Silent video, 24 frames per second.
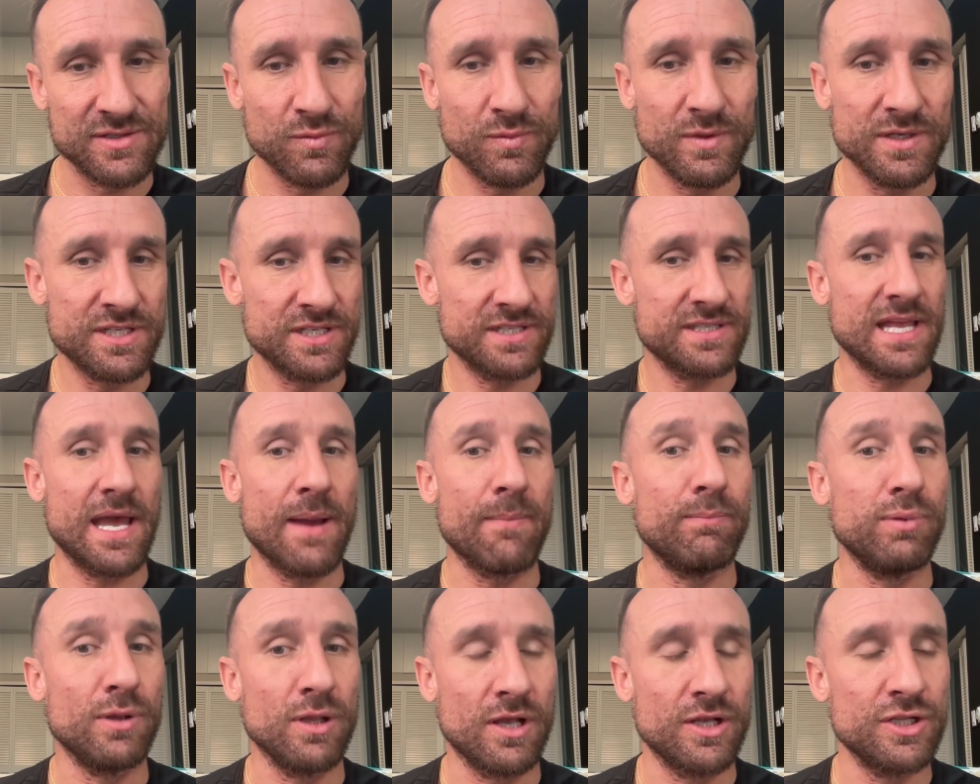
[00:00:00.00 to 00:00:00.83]
which is that
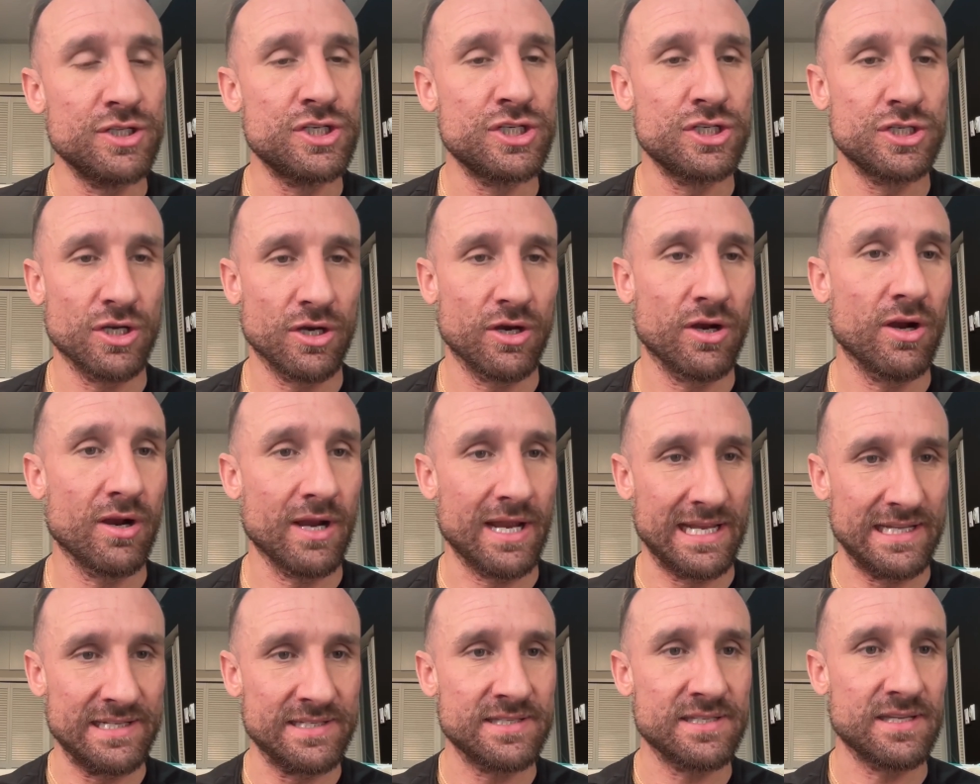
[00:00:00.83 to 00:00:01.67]
blood sugar
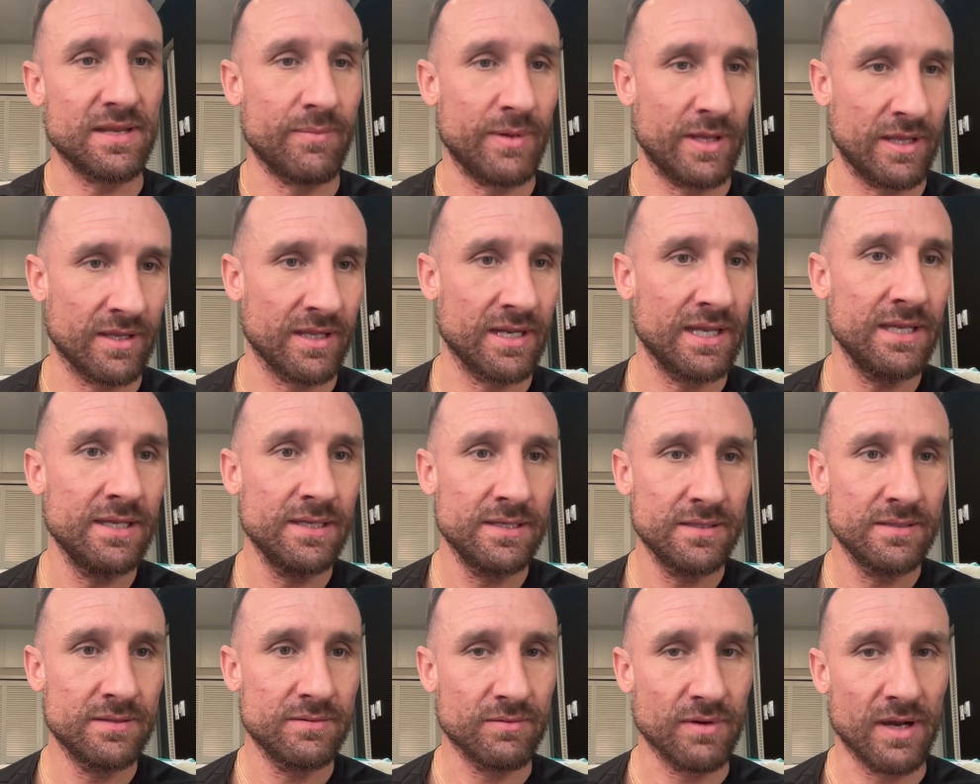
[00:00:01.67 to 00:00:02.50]
instability,
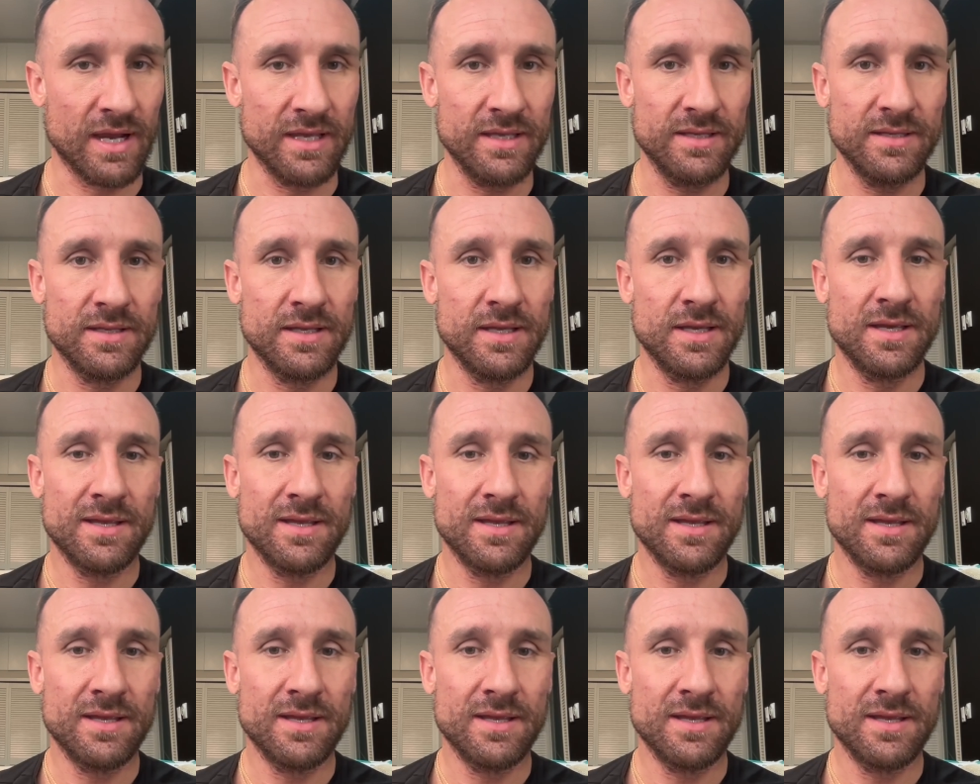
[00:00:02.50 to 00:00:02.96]
right?